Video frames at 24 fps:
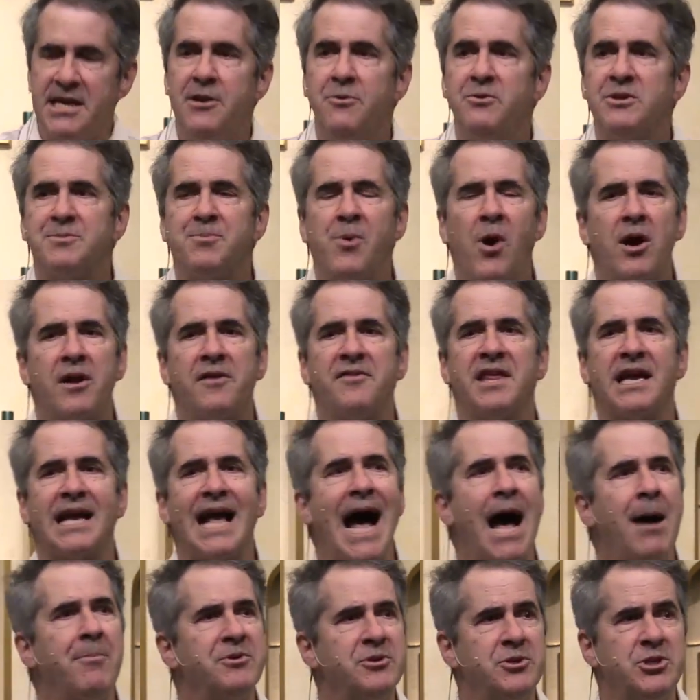he was part of the
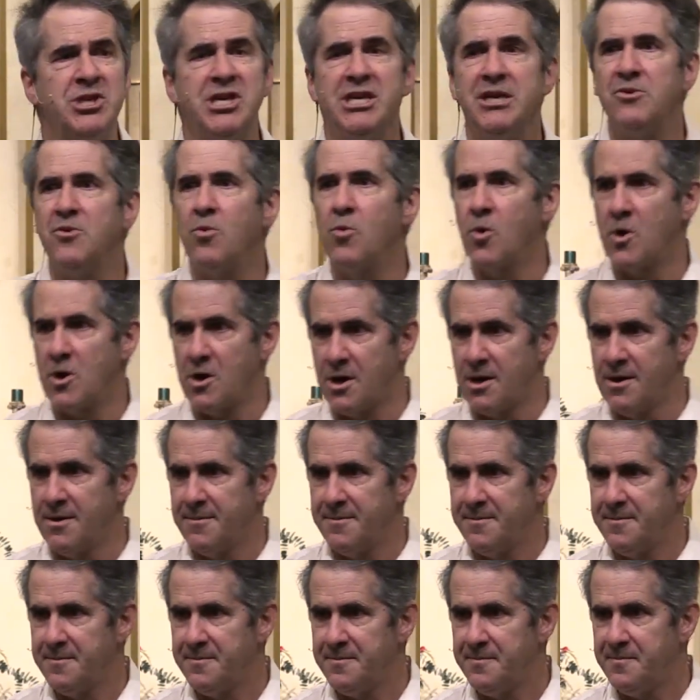Capuchin order.
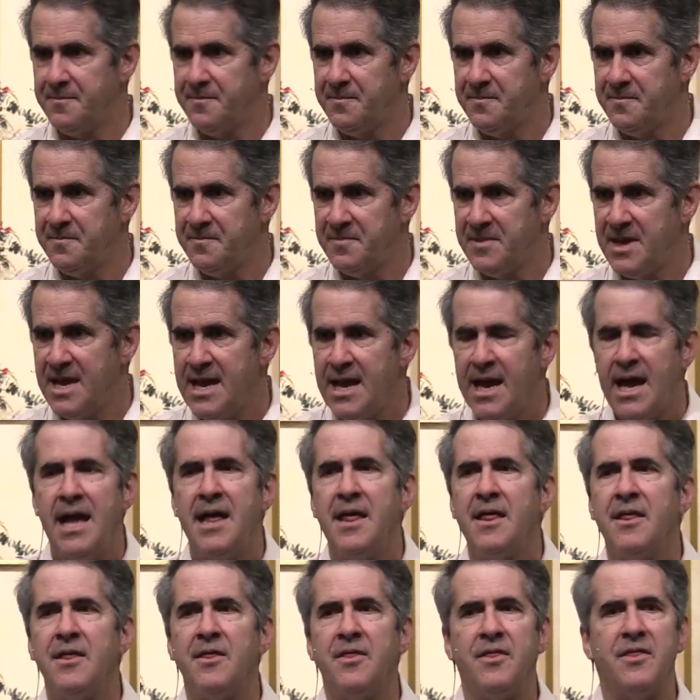
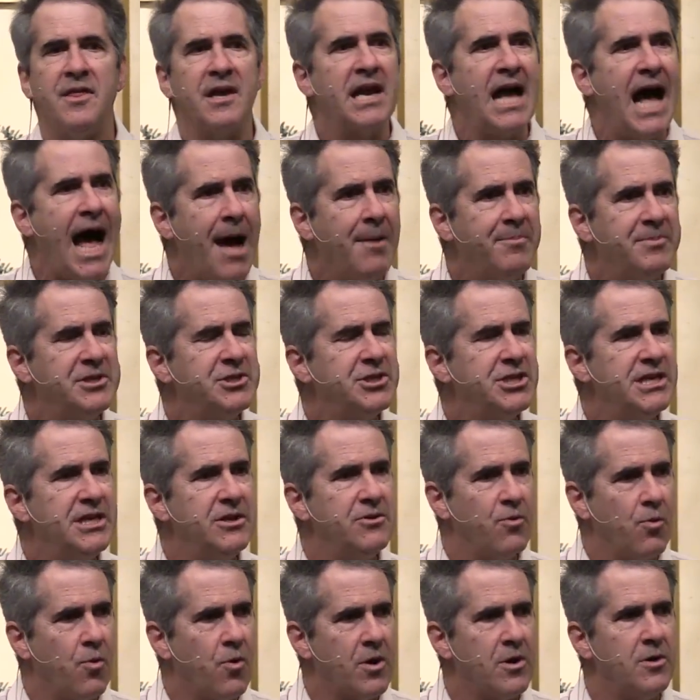The Capuchin
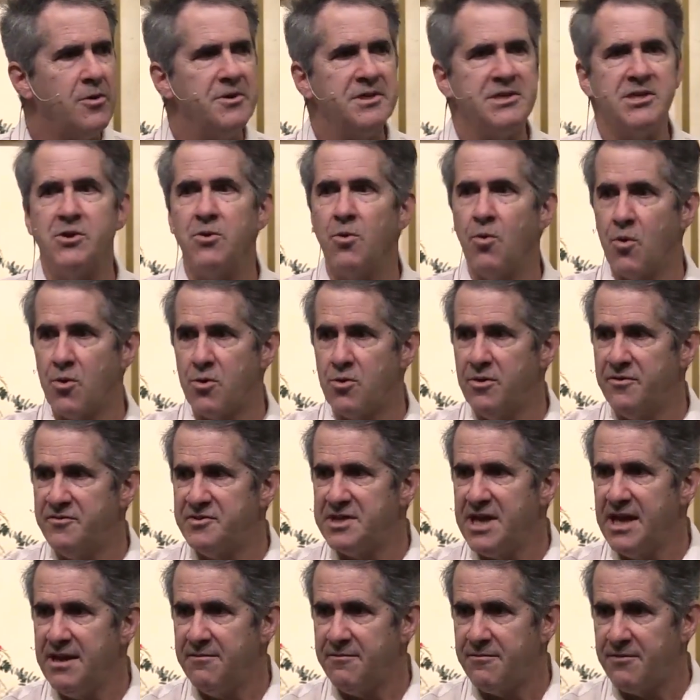order is an order of
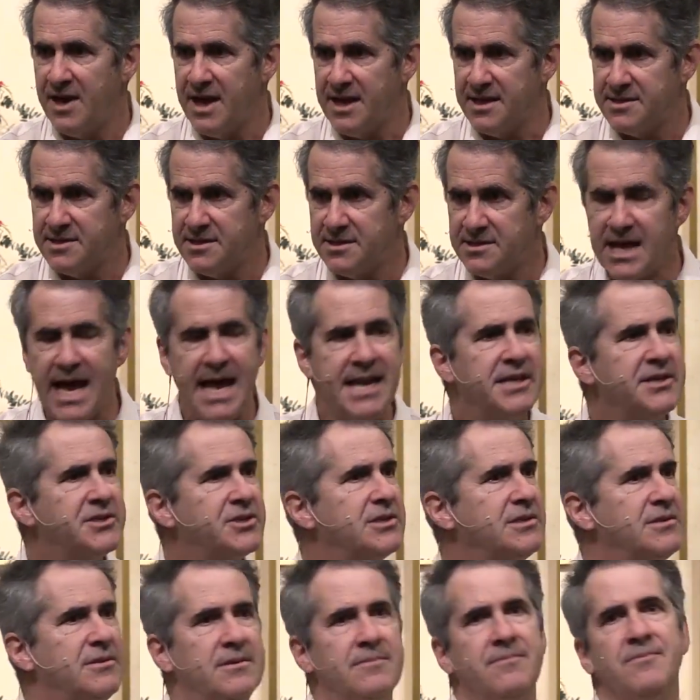St. Francis, and
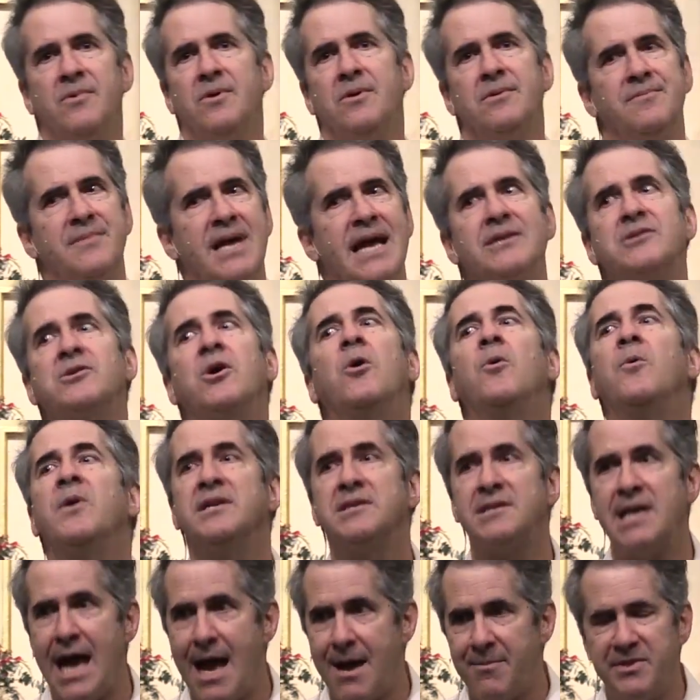as
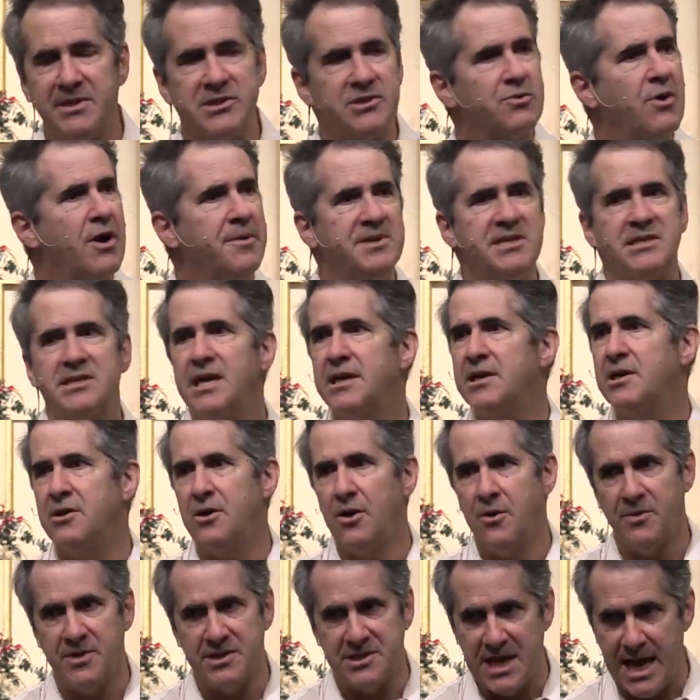always happens, Swami said it
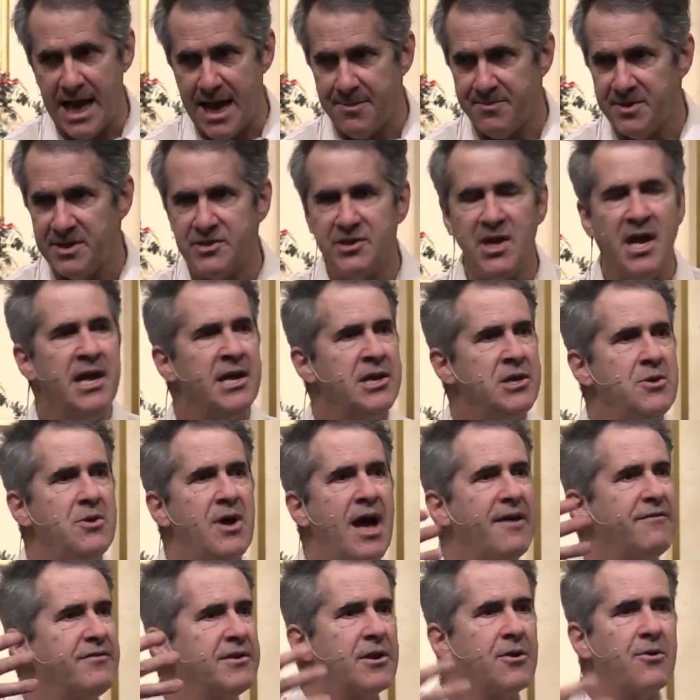always happens, you
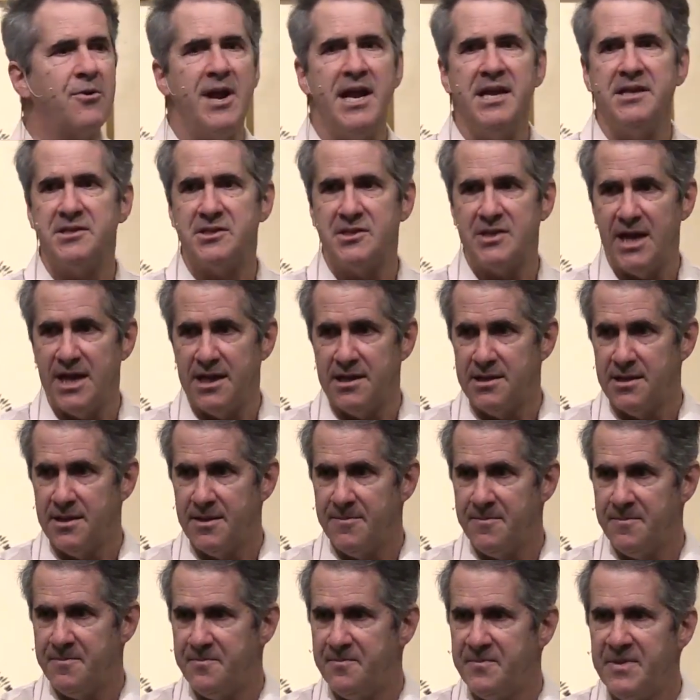have a great saint
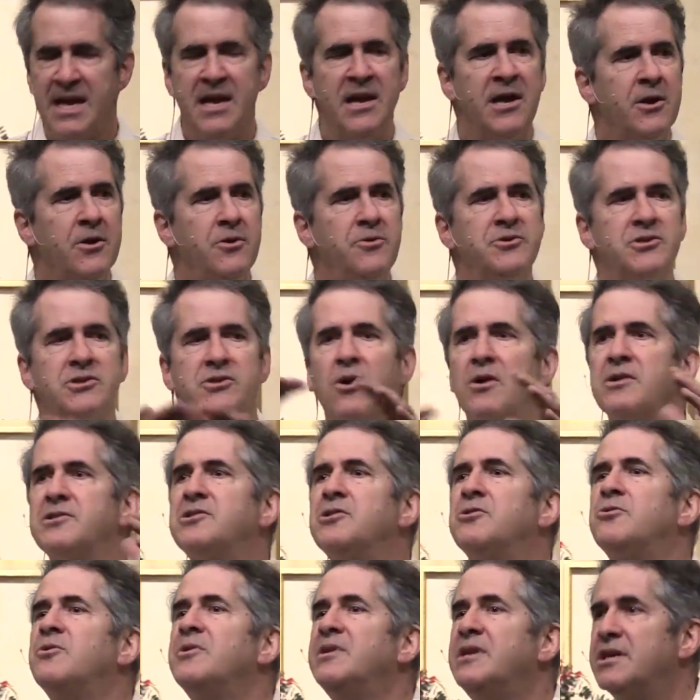who starts
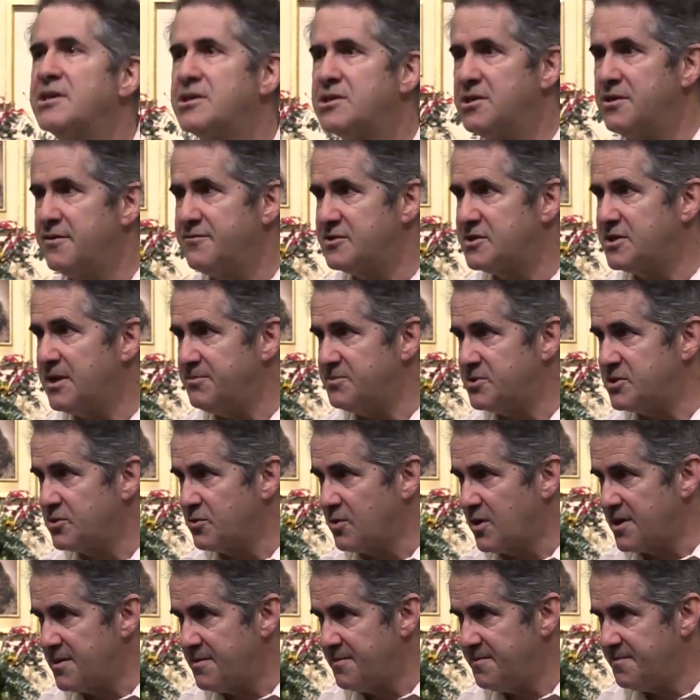a tradition of some
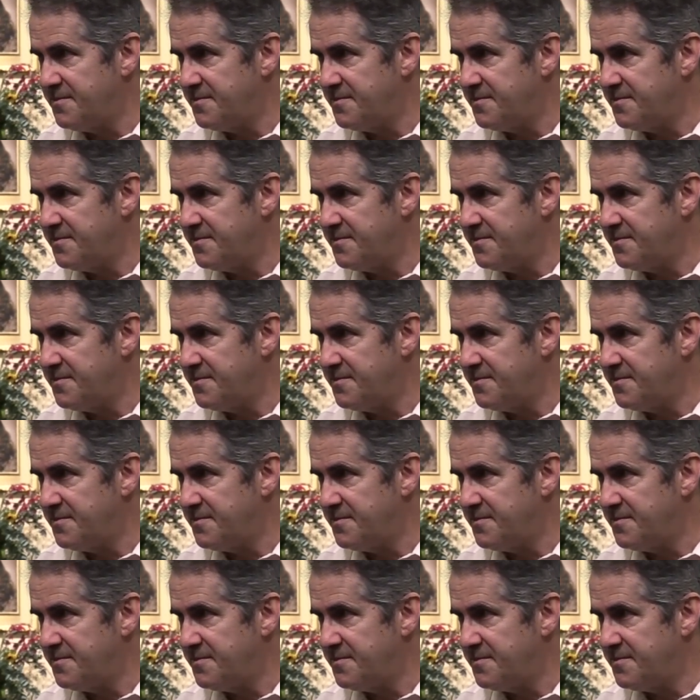sort.